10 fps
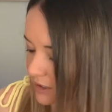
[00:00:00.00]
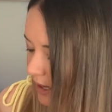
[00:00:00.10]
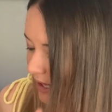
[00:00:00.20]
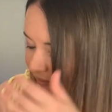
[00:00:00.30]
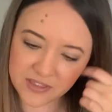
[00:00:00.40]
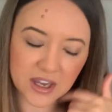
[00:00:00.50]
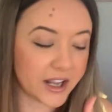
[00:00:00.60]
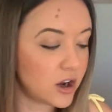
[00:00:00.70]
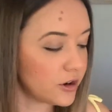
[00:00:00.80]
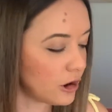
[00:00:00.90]
Love it. And I
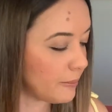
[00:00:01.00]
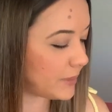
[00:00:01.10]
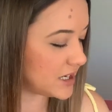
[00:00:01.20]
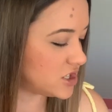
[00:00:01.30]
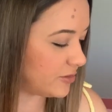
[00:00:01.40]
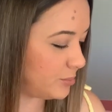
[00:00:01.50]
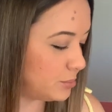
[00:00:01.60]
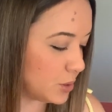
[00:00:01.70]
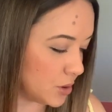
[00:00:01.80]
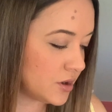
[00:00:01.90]
got her a bunch of
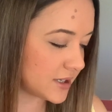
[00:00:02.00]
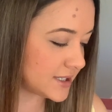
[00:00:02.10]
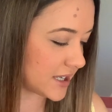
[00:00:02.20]
books.